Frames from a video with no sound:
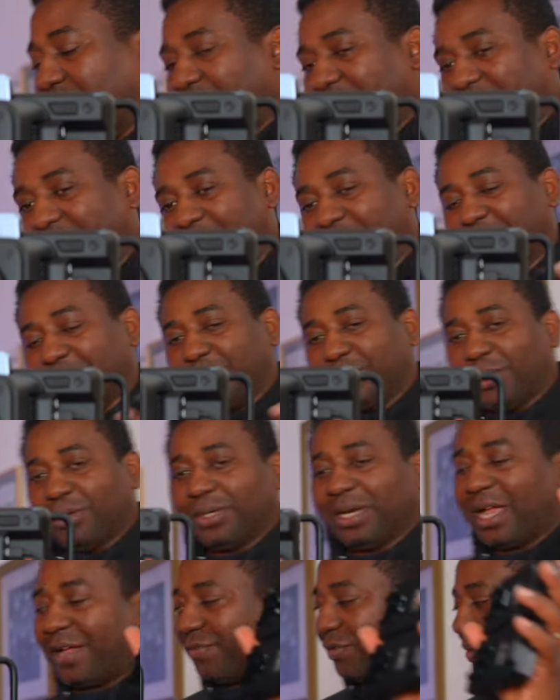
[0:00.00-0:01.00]
you don't
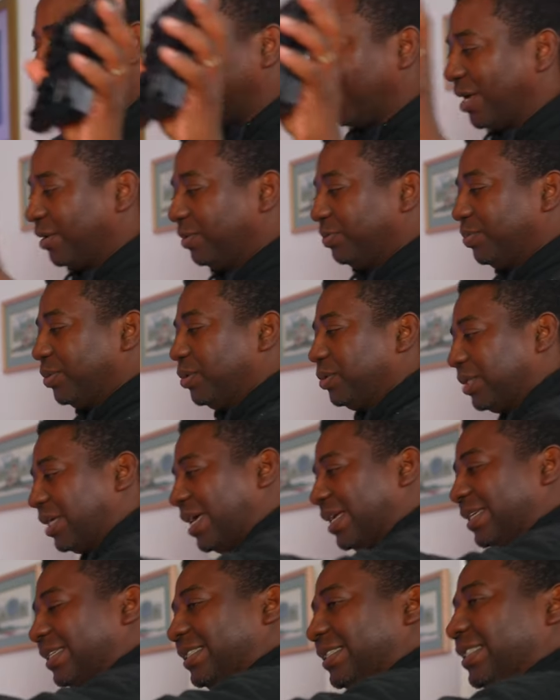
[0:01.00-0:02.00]
have to mount both
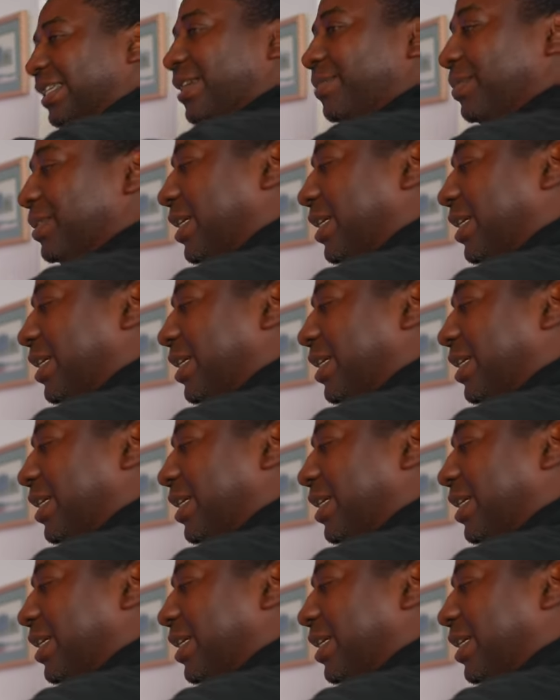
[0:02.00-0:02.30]
at the same